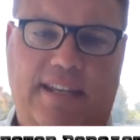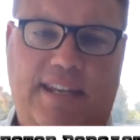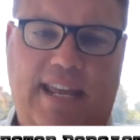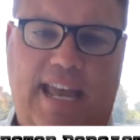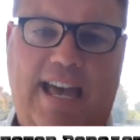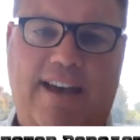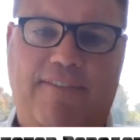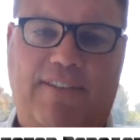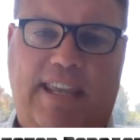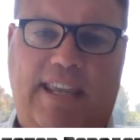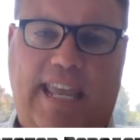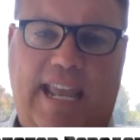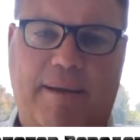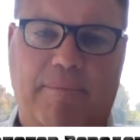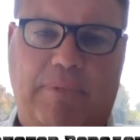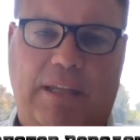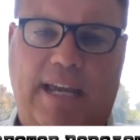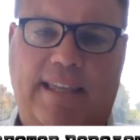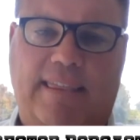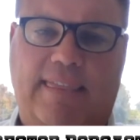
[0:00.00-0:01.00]
to have a
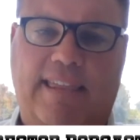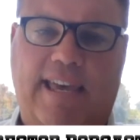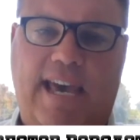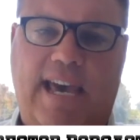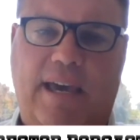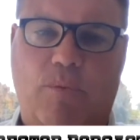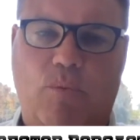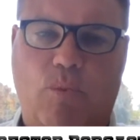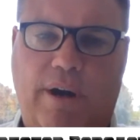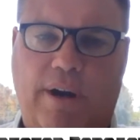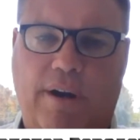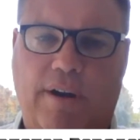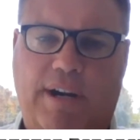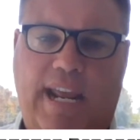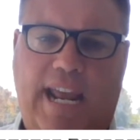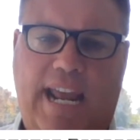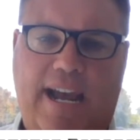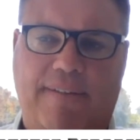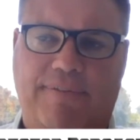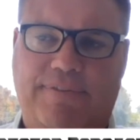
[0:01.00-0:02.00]
game like that where at
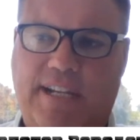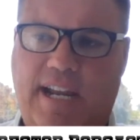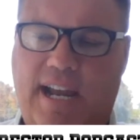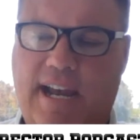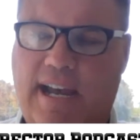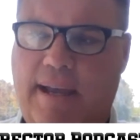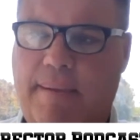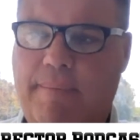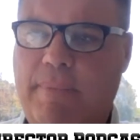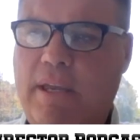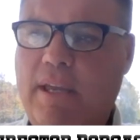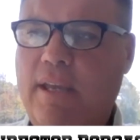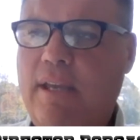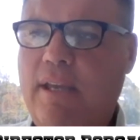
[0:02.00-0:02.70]
halftime,